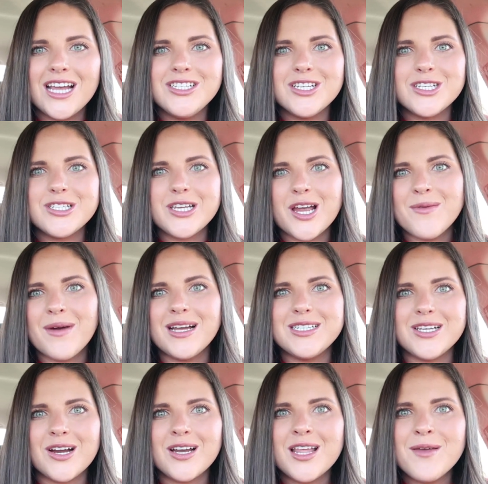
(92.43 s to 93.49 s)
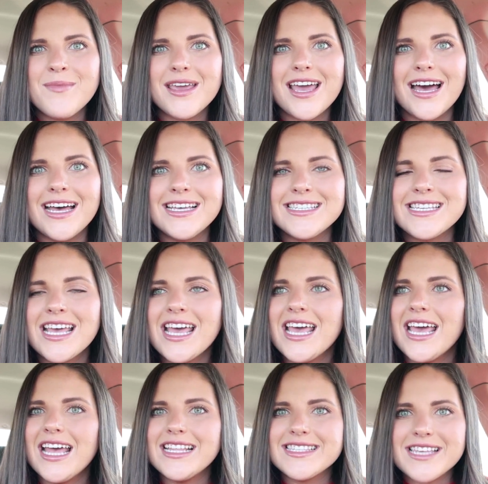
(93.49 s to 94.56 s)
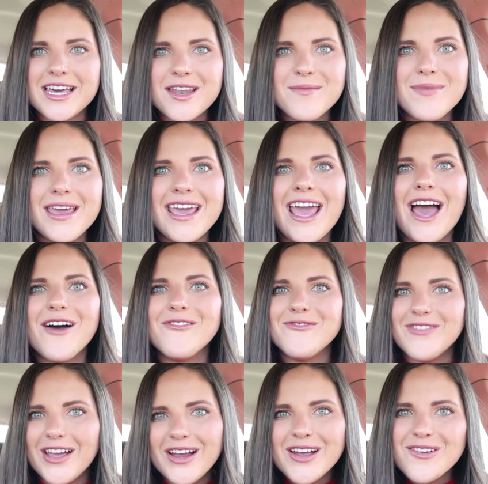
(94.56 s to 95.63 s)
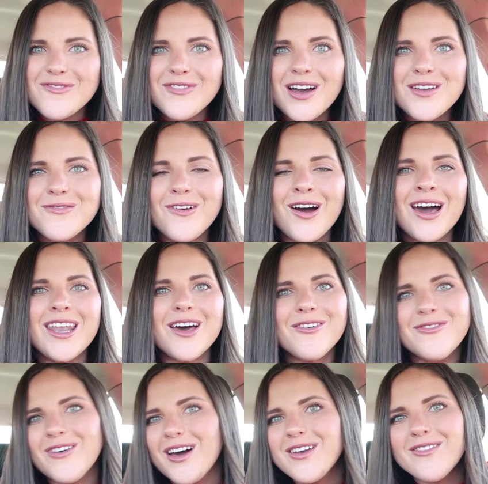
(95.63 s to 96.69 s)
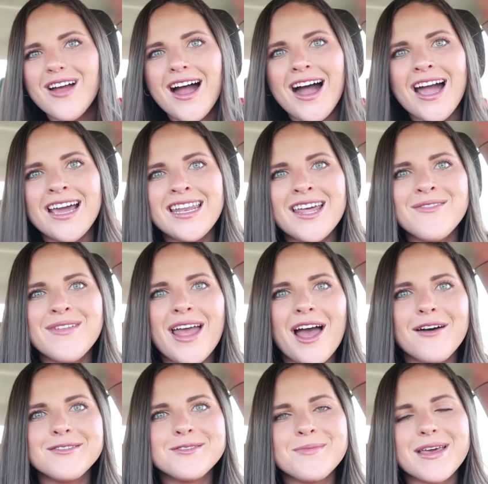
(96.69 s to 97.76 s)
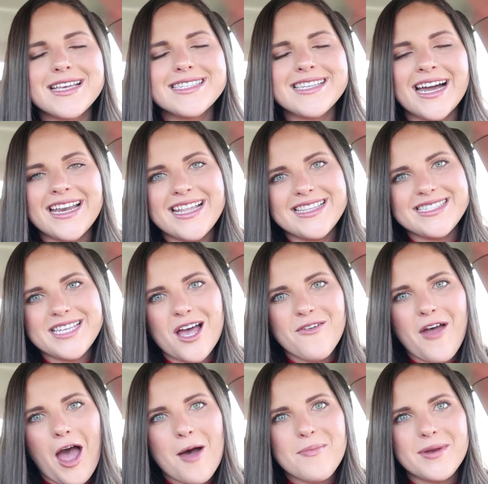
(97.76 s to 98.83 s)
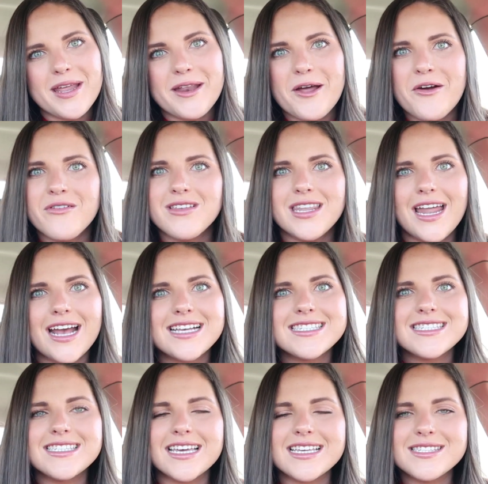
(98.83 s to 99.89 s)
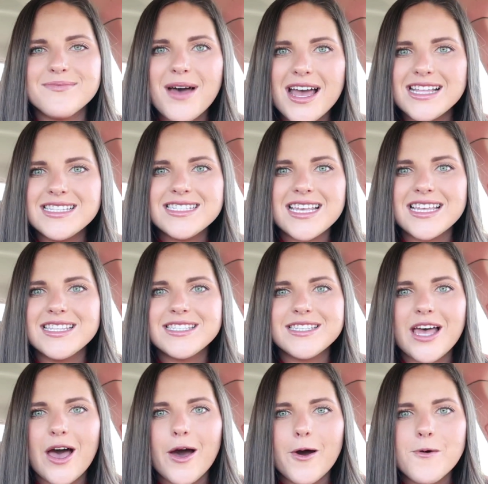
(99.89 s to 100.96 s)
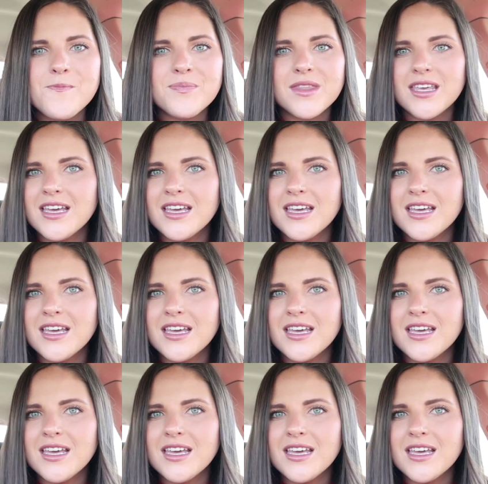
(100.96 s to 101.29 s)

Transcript: and just share my journey, because it's going to be a very fun one, a fun ride, and we have some exciting stuff happening over the next 6 months. And so